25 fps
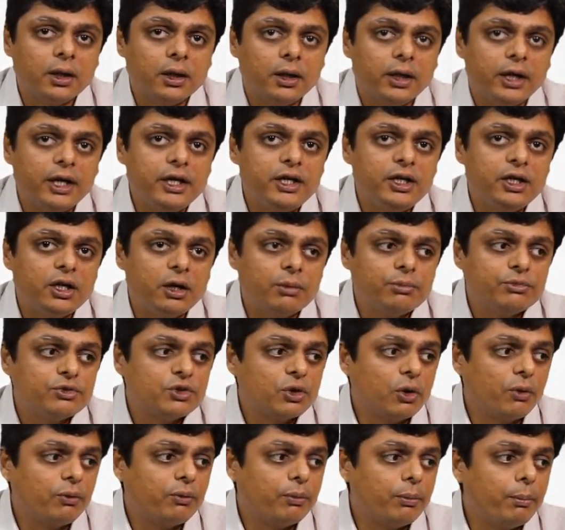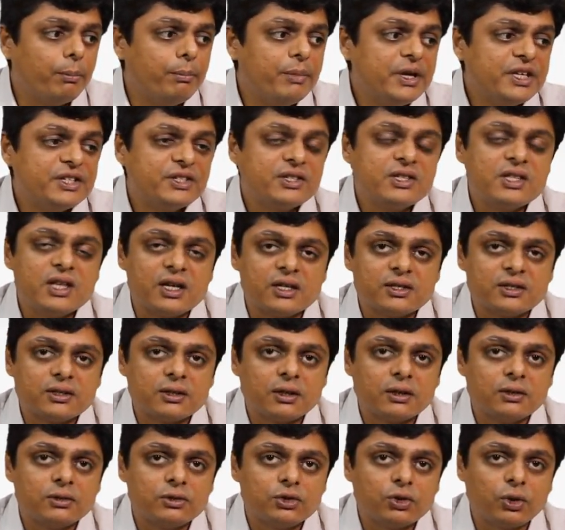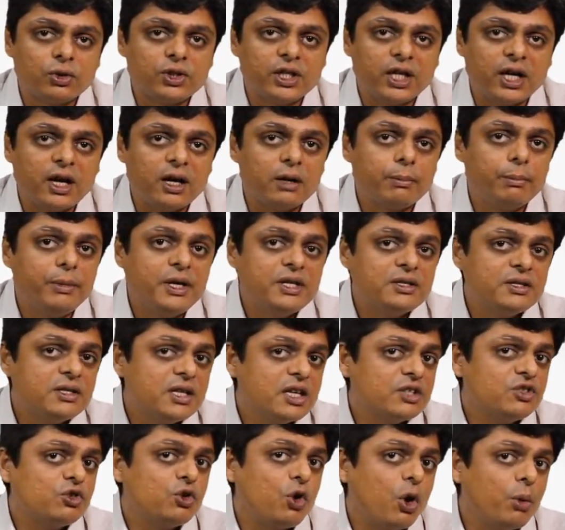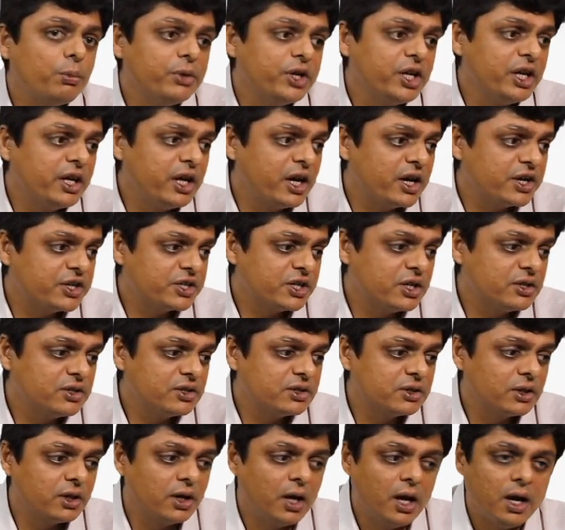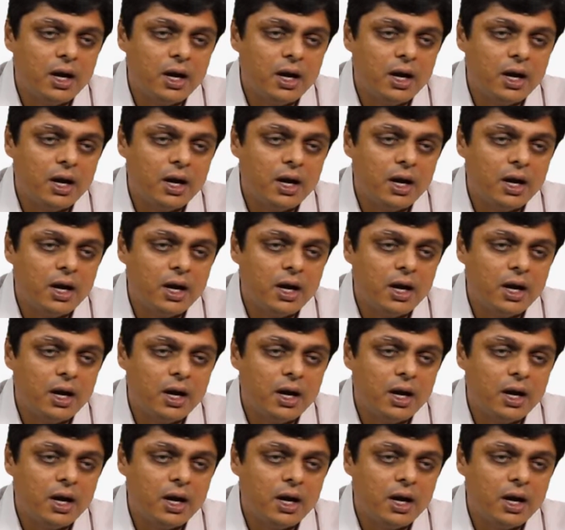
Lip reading: in terms of business? So there are business communications,